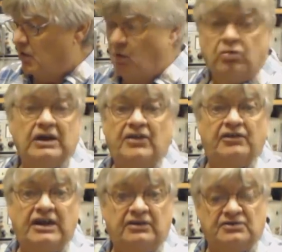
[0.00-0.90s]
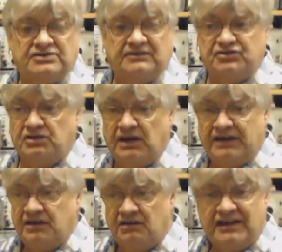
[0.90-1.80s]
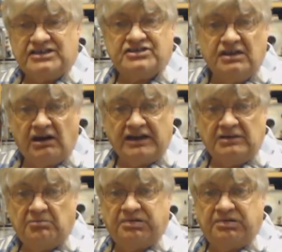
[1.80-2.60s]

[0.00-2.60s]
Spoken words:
All other aerials I've tried are S9